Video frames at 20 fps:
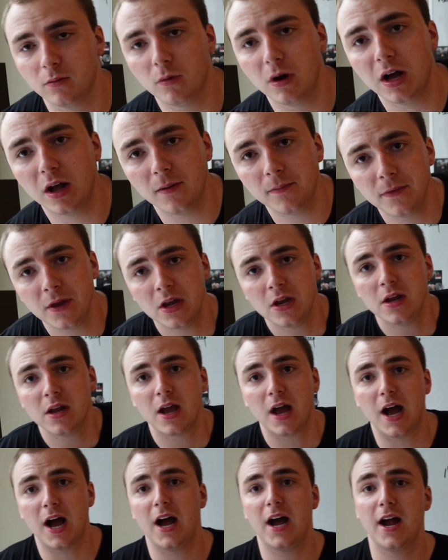Well,
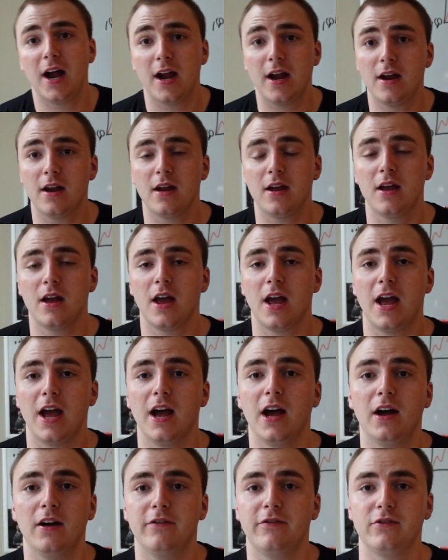I
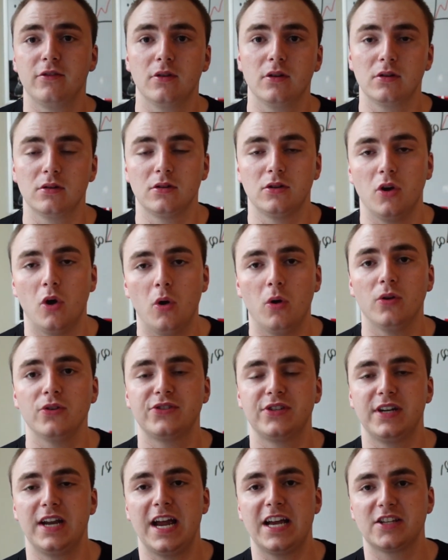have
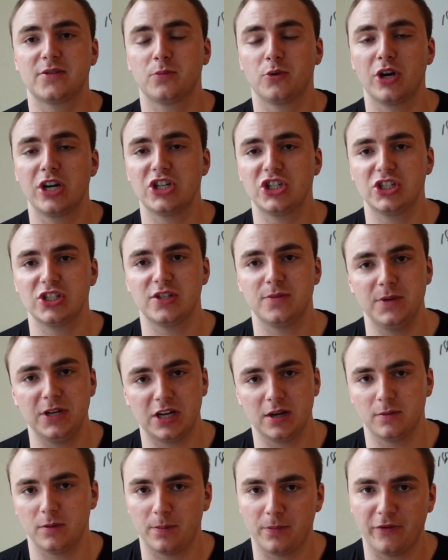goals and aspirations to
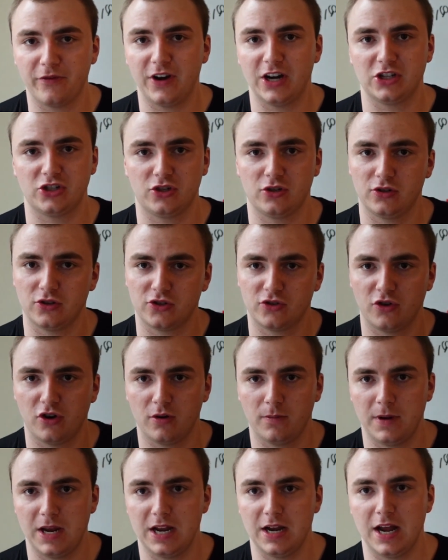become a professional
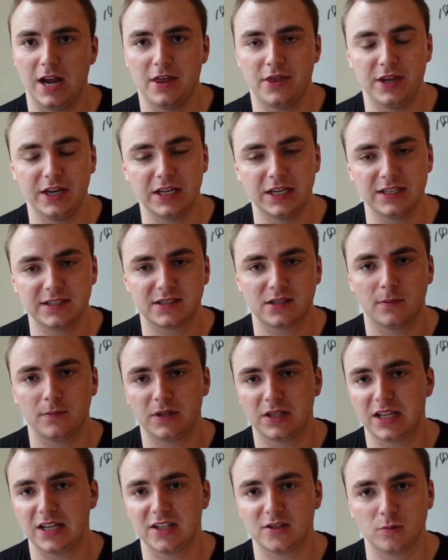strongman. I think it is
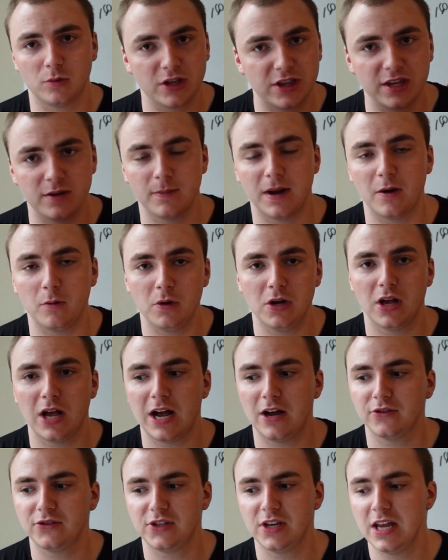something that is within my
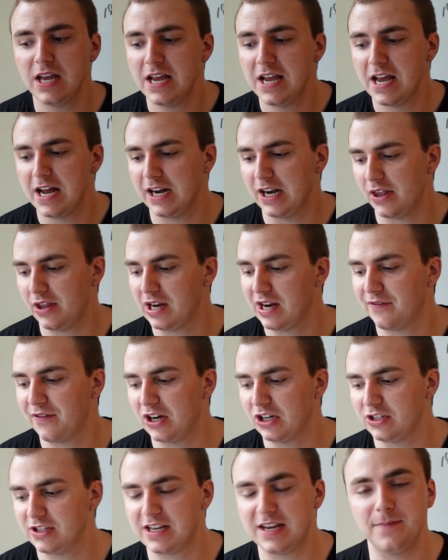wheelhouse. And I think if I
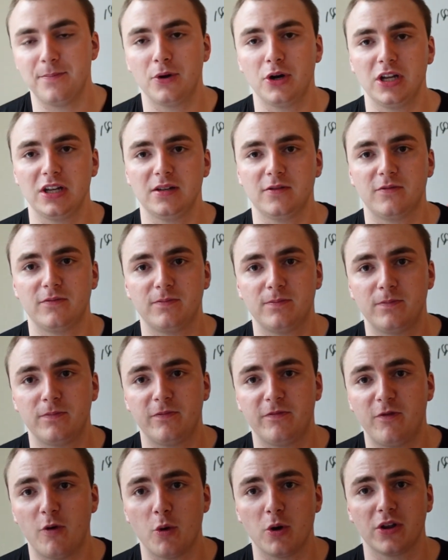just keep putting
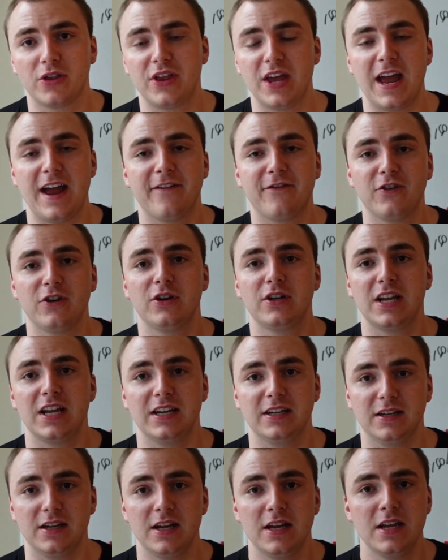forth the effort
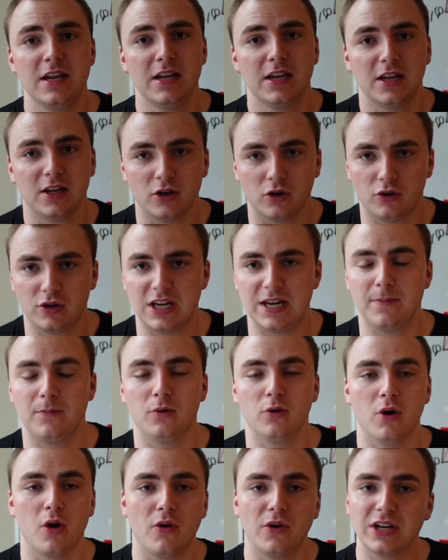and keep
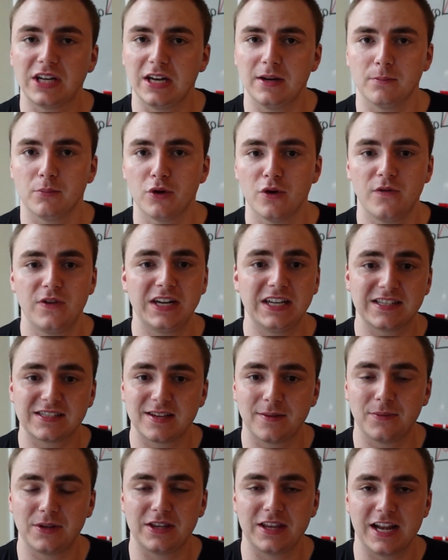growing and improving, it's
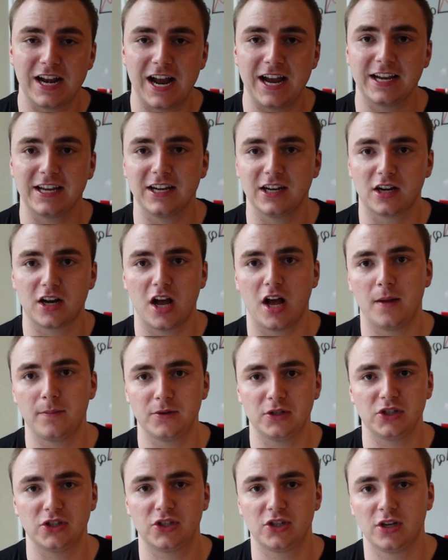something that I can
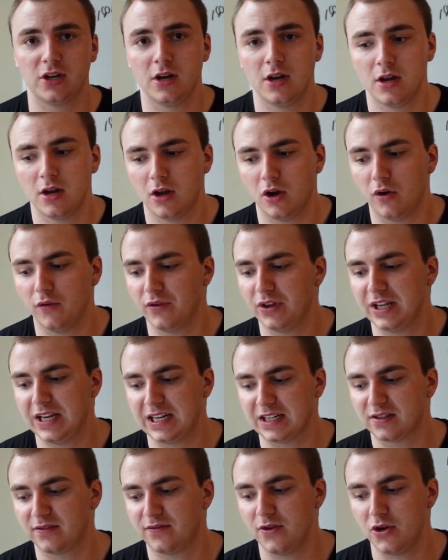accomplish over the
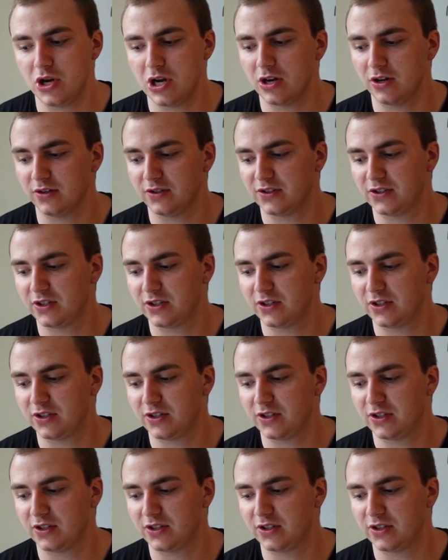next few years.